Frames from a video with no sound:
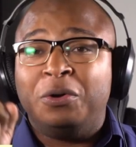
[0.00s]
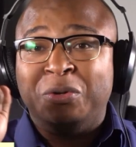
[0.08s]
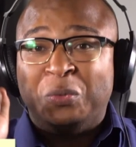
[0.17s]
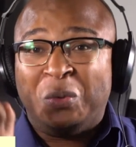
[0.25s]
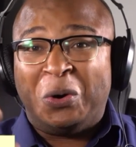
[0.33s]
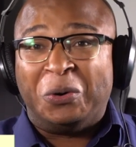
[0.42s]
on
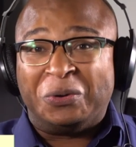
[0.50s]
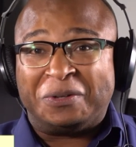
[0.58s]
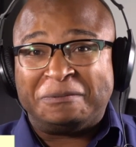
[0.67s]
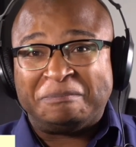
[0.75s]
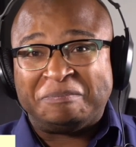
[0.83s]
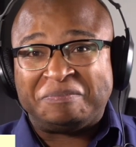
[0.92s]
the work.
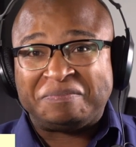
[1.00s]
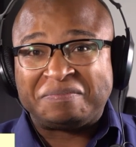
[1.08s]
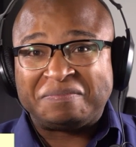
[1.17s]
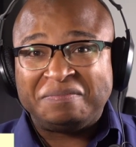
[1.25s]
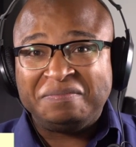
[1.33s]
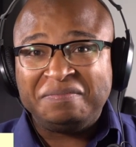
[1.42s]

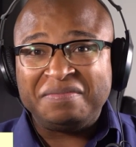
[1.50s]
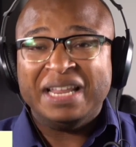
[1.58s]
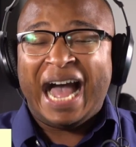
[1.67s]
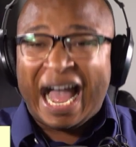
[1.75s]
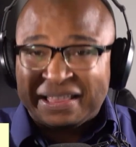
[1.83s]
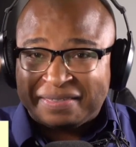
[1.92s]

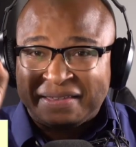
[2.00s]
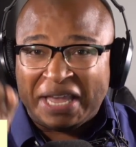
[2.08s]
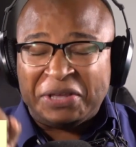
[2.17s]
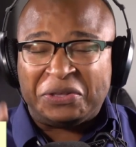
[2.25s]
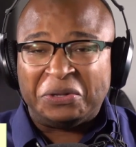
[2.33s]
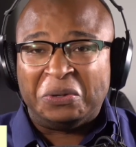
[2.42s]
I
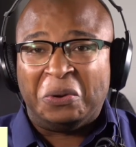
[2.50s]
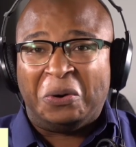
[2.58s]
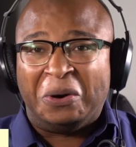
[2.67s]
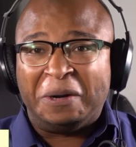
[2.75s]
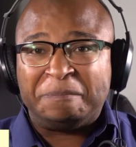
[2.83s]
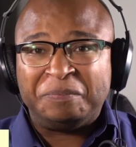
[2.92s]
thank you,
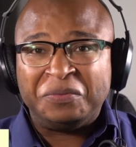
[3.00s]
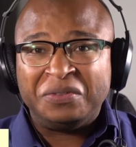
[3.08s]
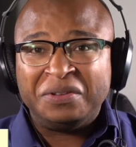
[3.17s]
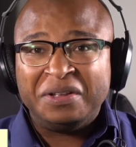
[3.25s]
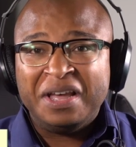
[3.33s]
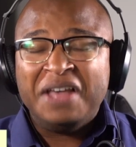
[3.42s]
Lord
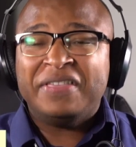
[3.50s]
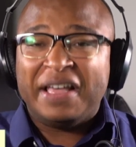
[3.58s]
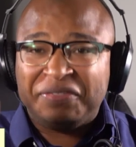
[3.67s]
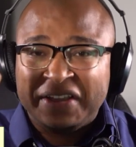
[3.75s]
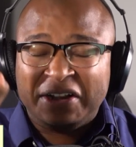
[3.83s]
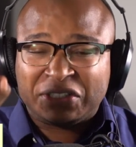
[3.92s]

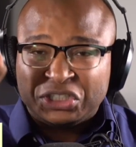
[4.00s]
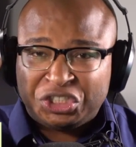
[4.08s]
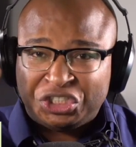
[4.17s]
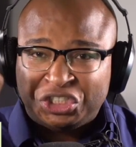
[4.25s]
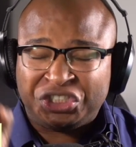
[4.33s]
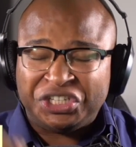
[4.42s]
that there's a
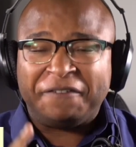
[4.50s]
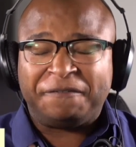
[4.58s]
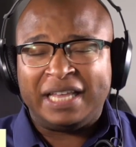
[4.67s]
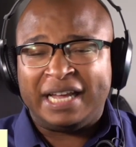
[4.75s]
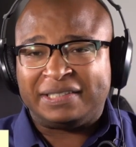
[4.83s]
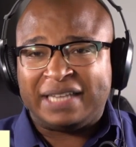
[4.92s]

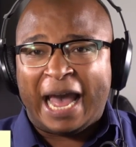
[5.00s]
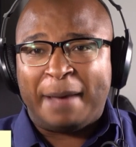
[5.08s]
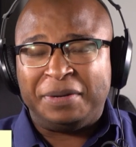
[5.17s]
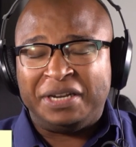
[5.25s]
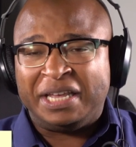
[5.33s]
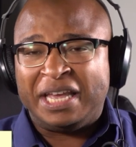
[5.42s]
shift that's
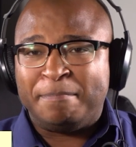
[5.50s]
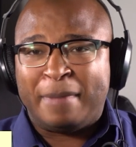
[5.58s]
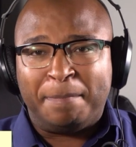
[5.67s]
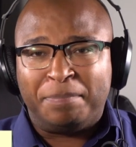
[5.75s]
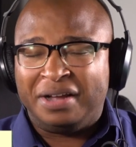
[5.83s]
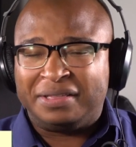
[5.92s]
happening in
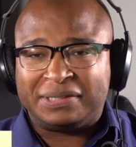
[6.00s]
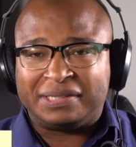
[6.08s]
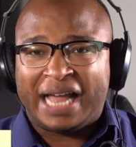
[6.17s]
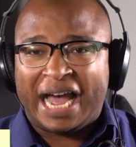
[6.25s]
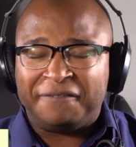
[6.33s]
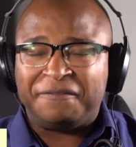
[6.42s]
my brother's
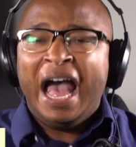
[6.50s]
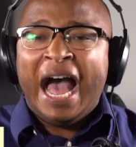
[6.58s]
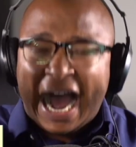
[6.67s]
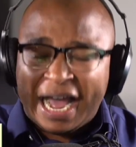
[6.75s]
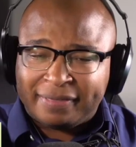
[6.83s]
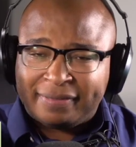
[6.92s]
life.
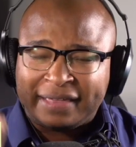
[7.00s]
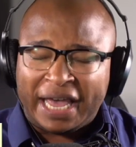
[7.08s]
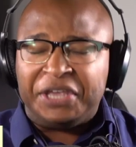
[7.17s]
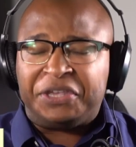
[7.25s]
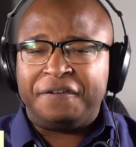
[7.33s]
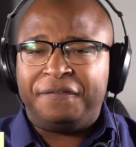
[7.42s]
I
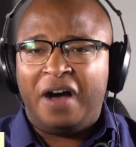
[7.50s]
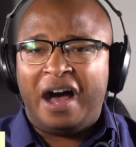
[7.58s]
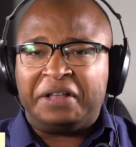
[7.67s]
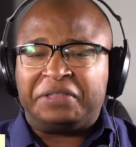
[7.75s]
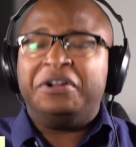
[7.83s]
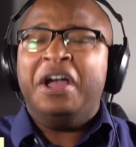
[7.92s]
thank you,
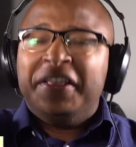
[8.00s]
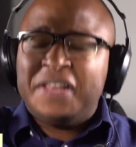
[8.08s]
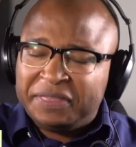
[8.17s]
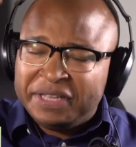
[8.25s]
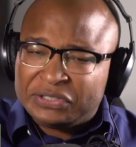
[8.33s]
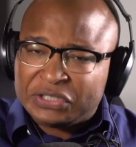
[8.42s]
Father,
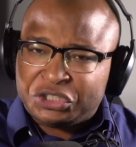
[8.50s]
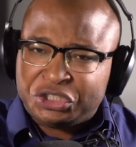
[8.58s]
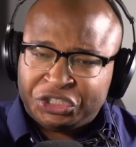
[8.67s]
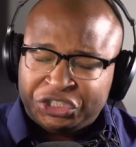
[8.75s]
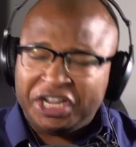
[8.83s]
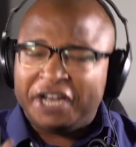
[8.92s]
that there's a
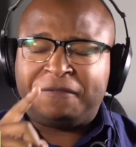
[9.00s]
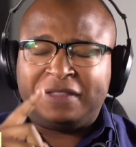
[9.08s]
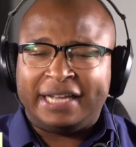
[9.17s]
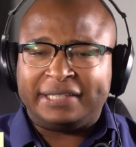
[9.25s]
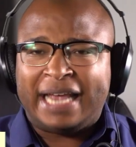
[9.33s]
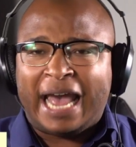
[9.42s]
shift
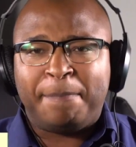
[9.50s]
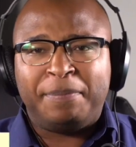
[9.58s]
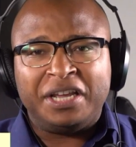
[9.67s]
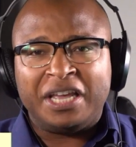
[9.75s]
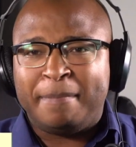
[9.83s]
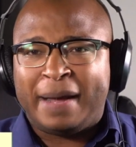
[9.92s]
that's
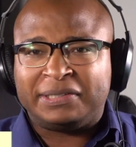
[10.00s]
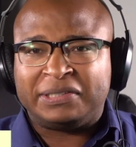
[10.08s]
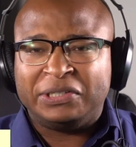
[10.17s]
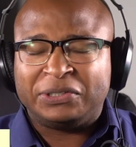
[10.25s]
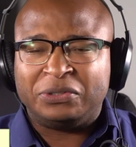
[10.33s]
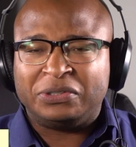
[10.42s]
happening in my
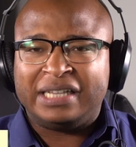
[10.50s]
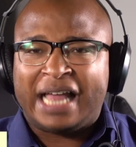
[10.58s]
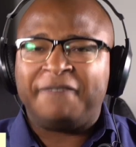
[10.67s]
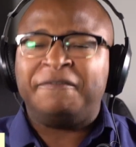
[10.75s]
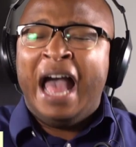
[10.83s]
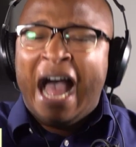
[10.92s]
sister's
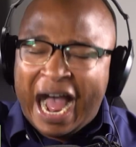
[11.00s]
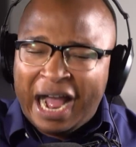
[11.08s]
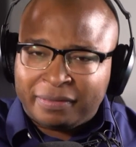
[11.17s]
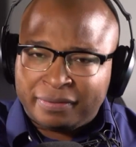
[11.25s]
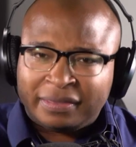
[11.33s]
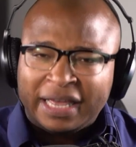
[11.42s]
life.
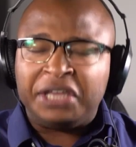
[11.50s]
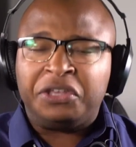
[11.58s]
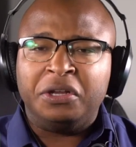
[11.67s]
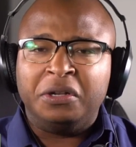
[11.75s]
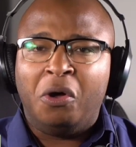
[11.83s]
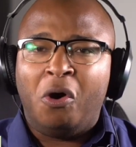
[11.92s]
I
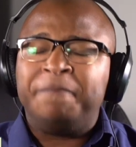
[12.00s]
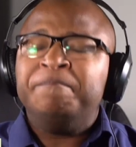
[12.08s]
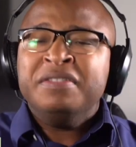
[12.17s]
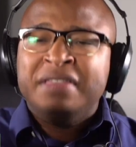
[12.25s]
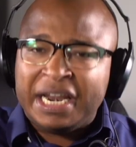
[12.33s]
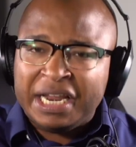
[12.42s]
thank you, Lord,
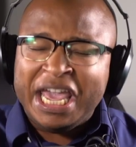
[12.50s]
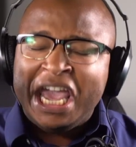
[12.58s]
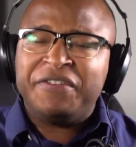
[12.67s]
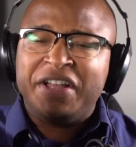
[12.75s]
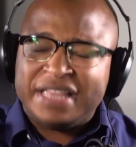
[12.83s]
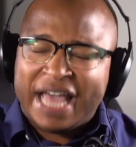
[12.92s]
that
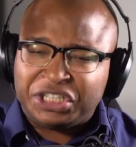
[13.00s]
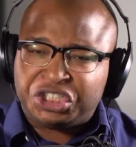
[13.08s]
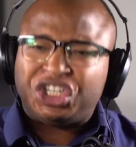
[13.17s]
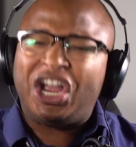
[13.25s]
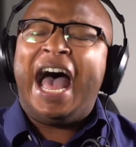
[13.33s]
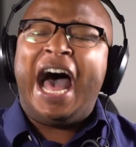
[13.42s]
even that
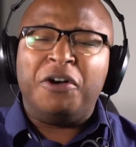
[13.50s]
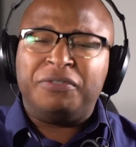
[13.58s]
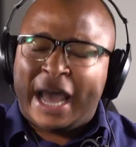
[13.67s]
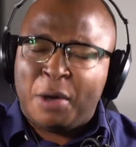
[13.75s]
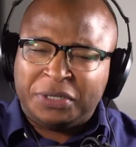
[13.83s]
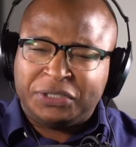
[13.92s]
child
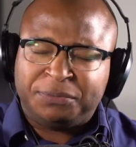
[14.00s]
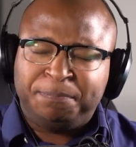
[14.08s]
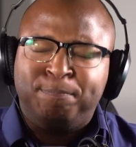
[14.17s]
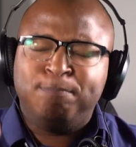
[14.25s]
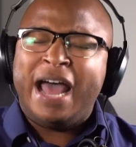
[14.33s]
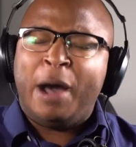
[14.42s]
that was
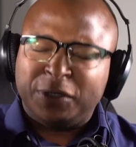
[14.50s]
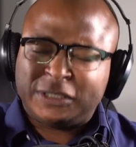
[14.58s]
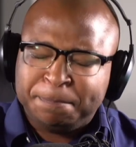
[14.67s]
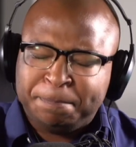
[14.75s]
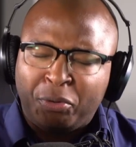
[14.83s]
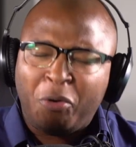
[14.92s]
that
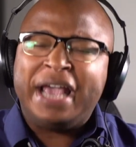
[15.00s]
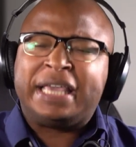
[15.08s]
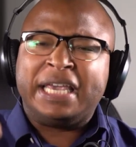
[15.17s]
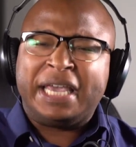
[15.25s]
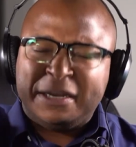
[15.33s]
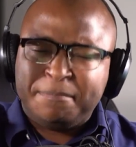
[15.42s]
was
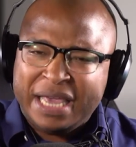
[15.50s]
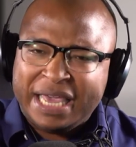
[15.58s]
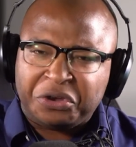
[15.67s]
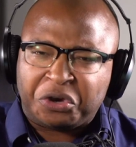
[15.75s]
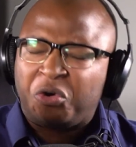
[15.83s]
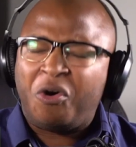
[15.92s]
breaking and
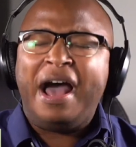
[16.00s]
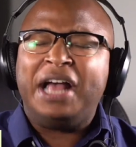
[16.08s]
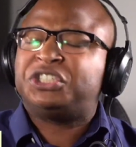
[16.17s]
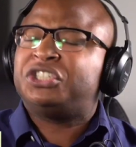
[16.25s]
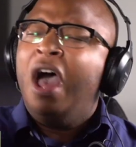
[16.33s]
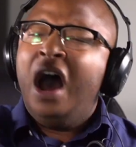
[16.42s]
being
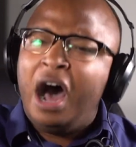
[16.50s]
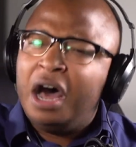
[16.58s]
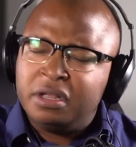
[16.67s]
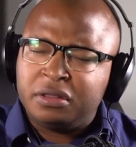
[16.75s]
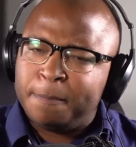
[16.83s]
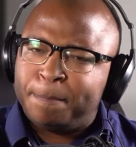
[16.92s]
crushed
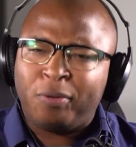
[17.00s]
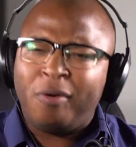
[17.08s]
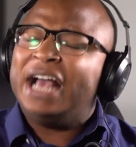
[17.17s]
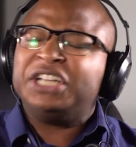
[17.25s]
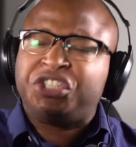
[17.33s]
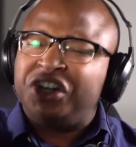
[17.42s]
under the
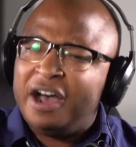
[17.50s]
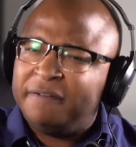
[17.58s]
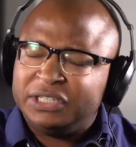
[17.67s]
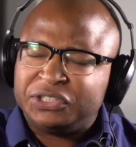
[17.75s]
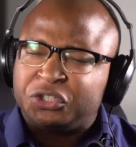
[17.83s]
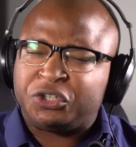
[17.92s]
pressure
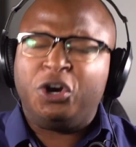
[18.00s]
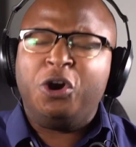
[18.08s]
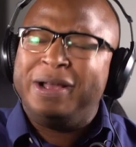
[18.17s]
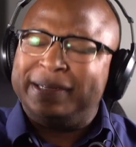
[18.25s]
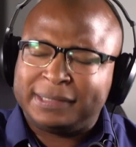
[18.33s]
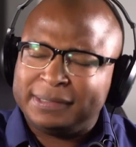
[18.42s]
of this
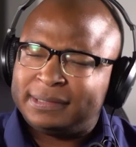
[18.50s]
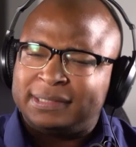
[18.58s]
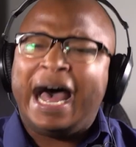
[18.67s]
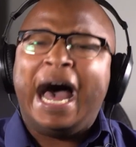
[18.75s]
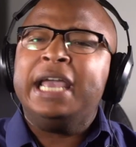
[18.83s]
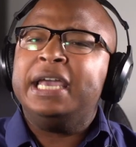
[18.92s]
current
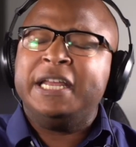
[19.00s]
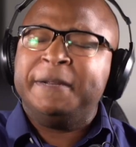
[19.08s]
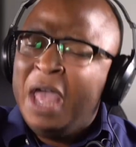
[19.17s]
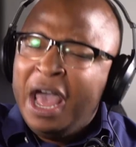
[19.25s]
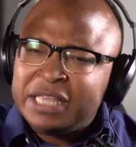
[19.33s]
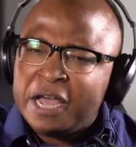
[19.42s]
society,
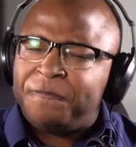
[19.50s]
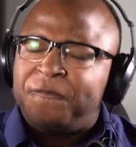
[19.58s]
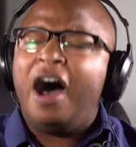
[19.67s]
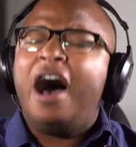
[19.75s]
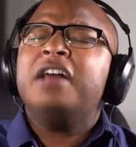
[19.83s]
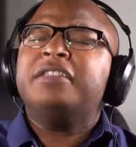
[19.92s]
that
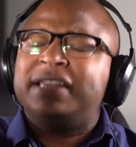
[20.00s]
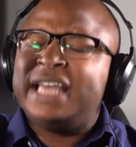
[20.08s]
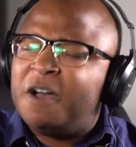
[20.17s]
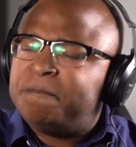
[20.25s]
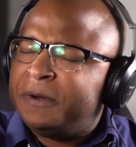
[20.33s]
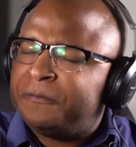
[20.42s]
Father, they
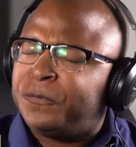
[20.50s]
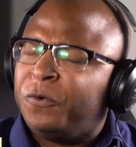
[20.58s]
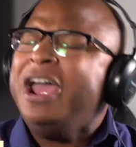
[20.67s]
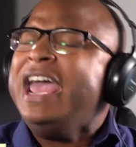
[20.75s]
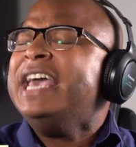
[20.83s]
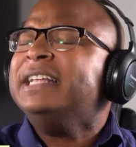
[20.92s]
have been
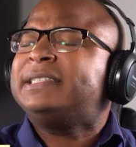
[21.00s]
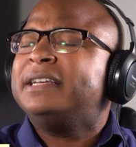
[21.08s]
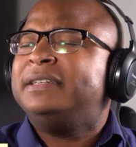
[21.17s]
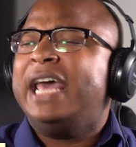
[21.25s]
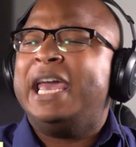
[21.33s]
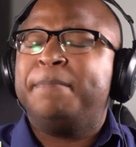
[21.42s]
freed
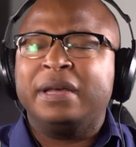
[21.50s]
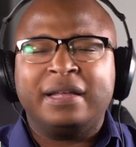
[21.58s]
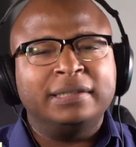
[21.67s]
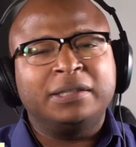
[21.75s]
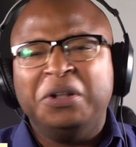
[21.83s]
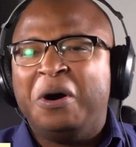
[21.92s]
today
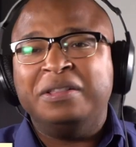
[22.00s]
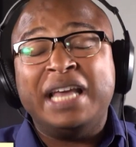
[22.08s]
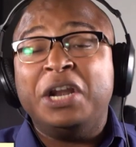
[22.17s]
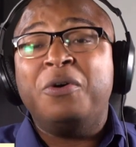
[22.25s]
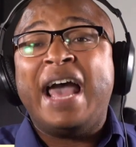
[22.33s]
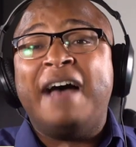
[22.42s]
because, Lord,
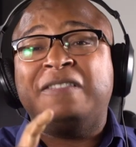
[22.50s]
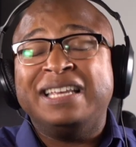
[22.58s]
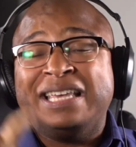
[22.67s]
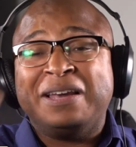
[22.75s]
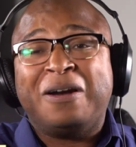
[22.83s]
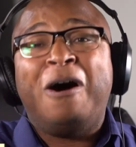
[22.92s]
they don't have to
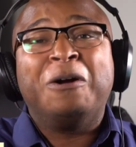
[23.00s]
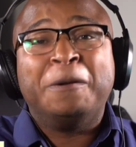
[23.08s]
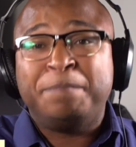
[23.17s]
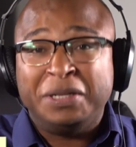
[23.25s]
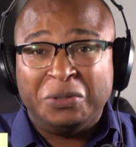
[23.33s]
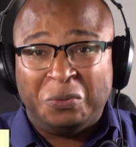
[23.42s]
get caught
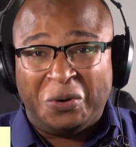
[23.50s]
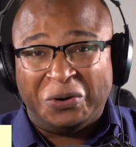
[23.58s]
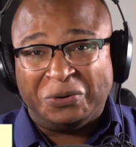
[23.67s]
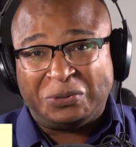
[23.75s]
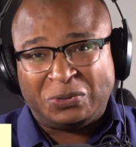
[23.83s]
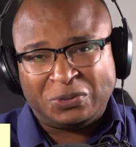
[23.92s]
up in the
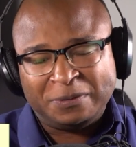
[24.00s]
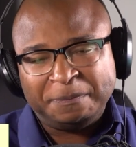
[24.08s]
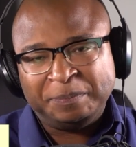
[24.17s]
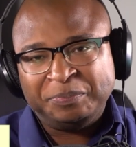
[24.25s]
works.